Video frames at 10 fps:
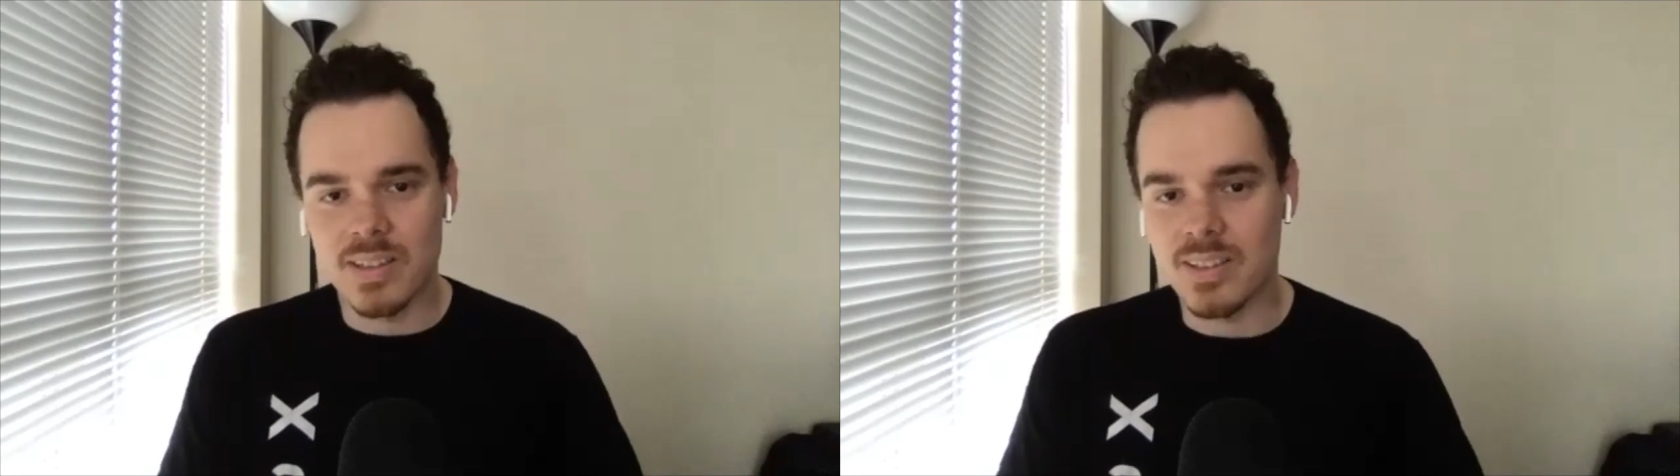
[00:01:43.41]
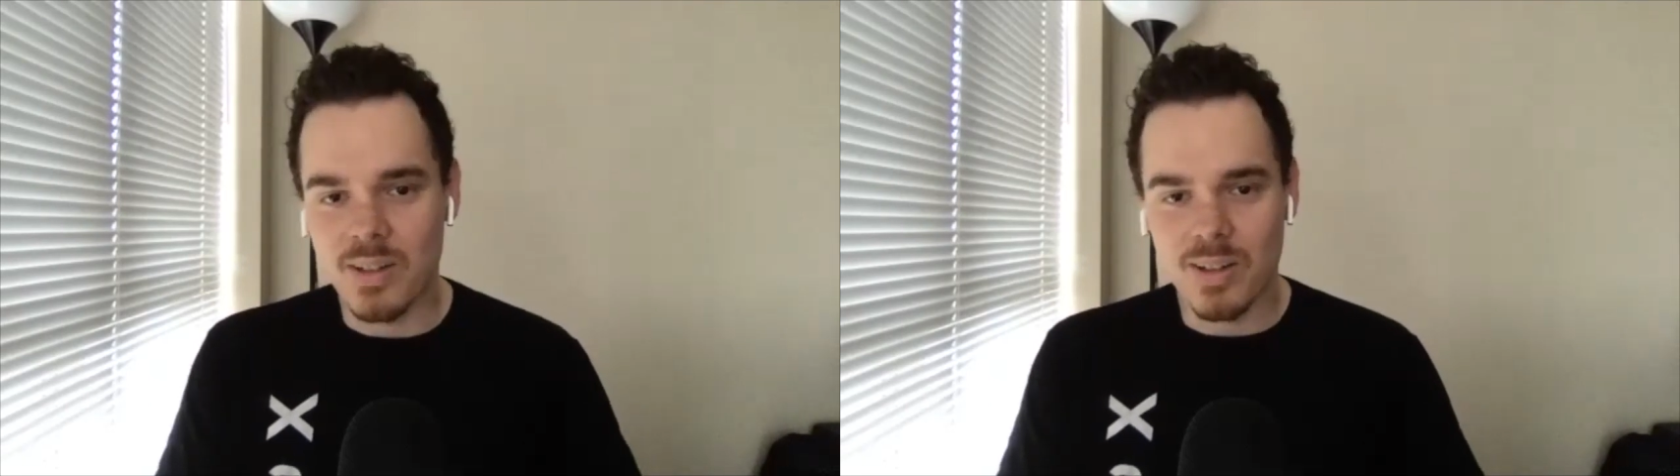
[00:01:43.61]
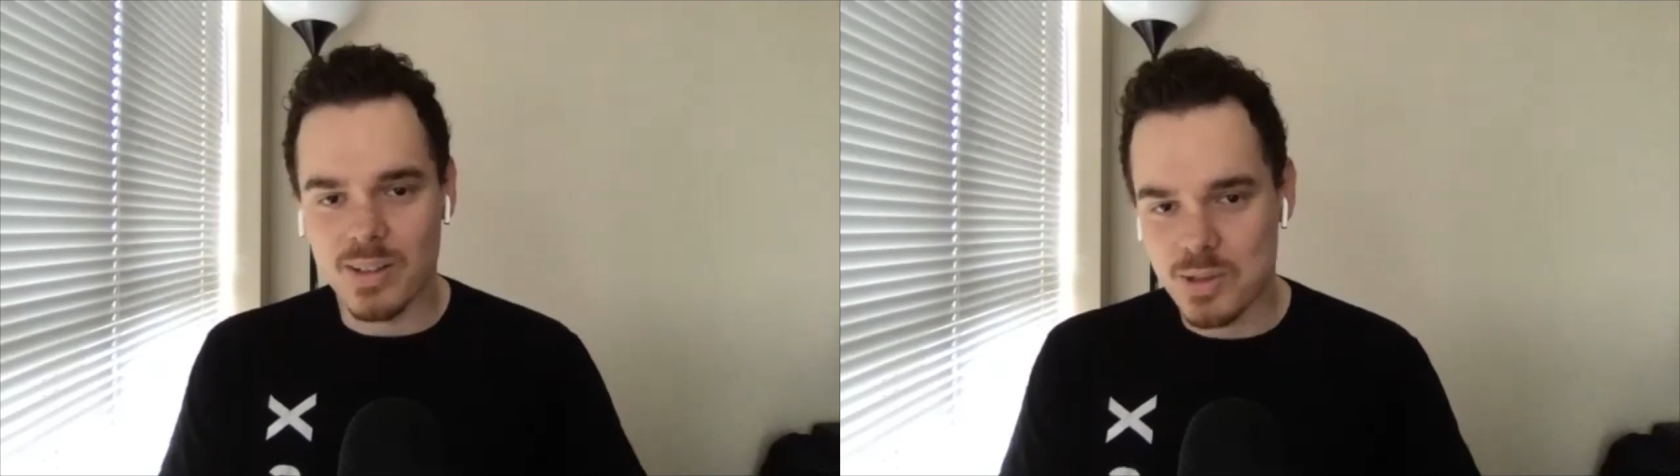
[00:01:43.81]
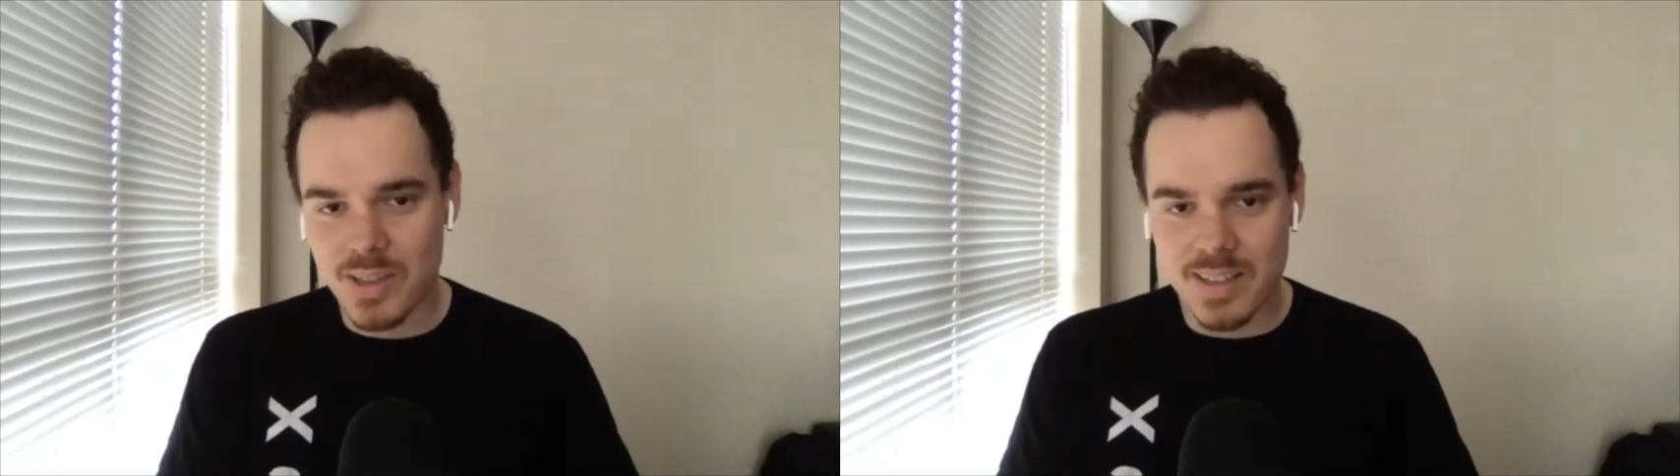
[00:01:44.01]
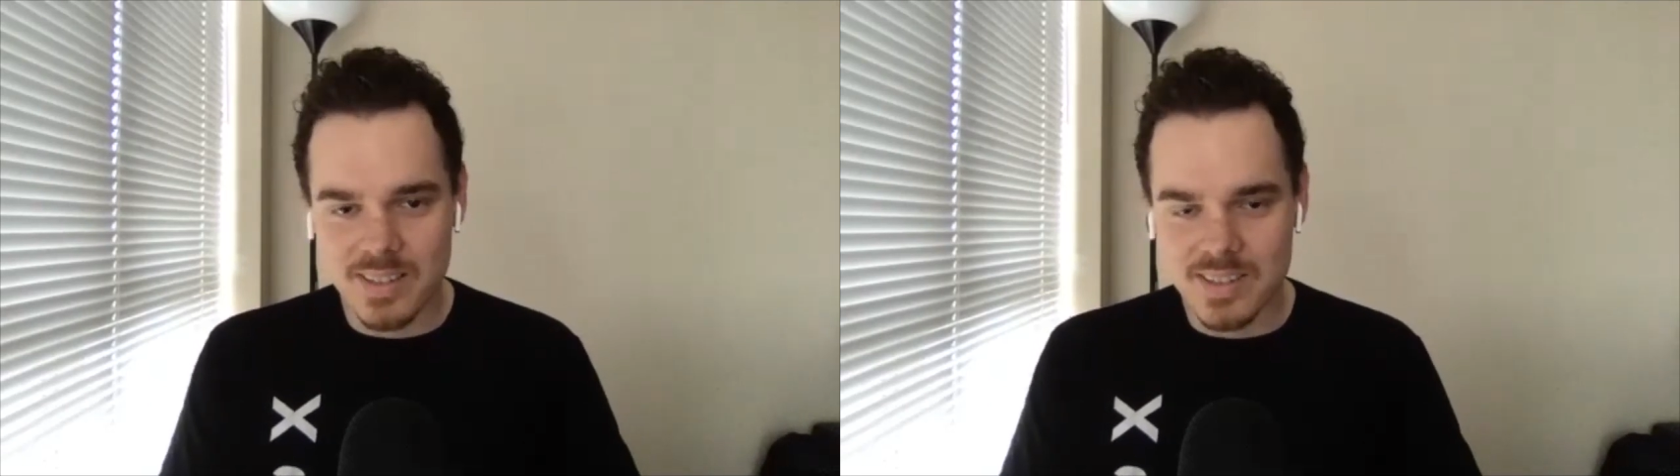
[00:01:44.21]
in college
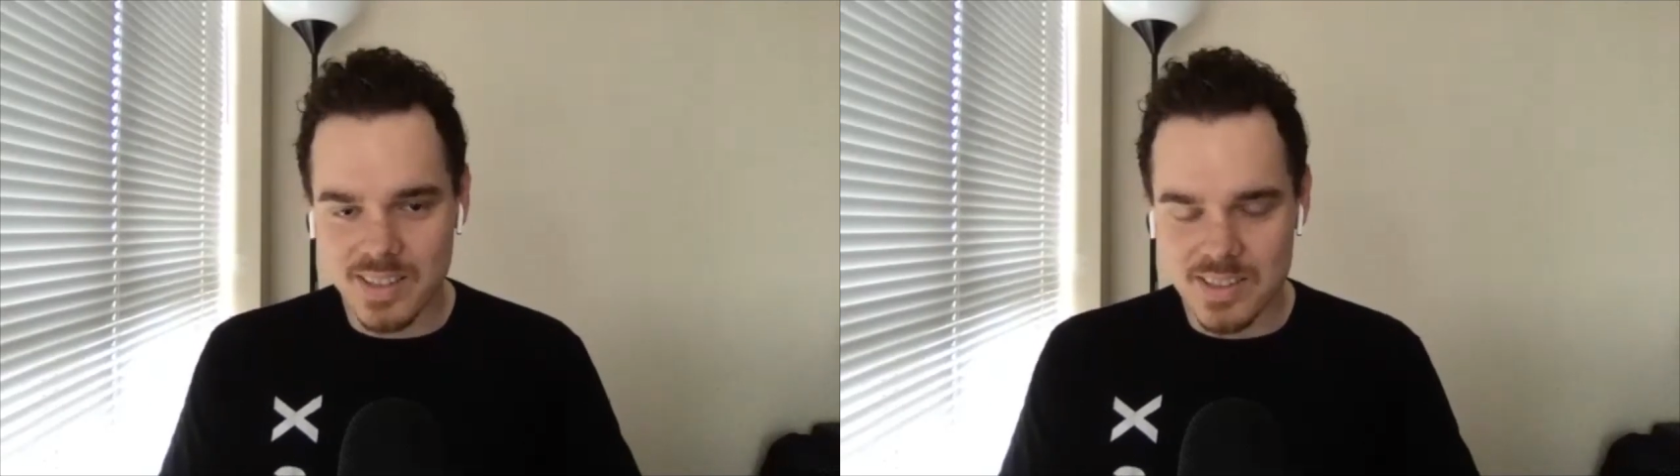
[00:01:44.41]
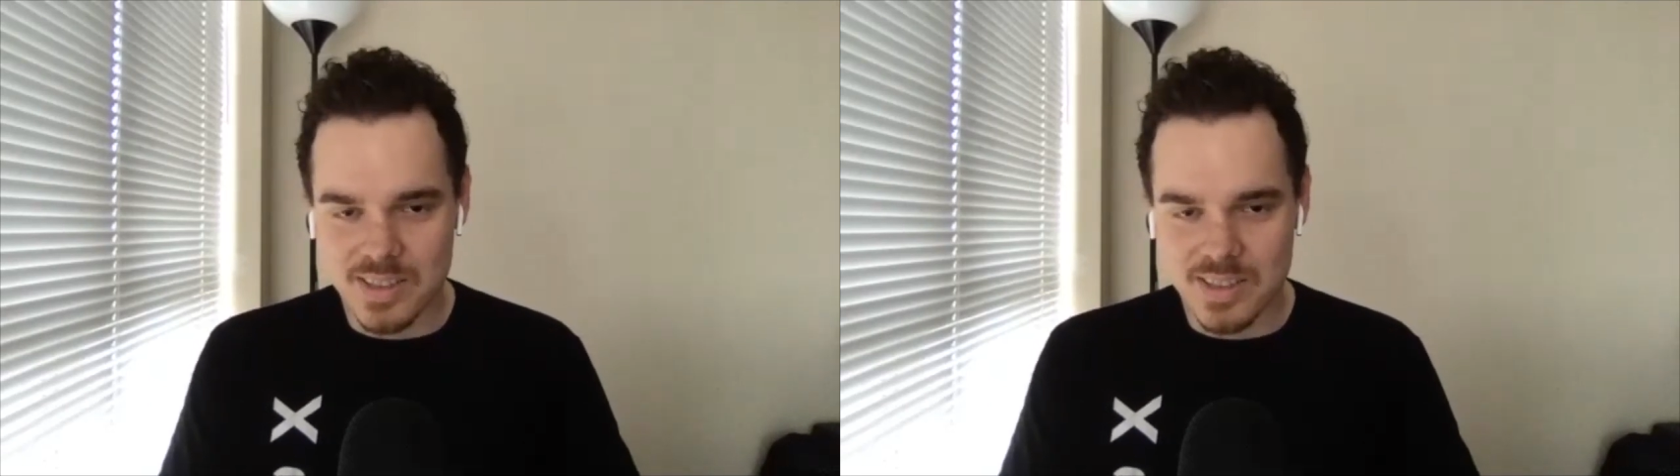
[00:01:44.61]
together in St.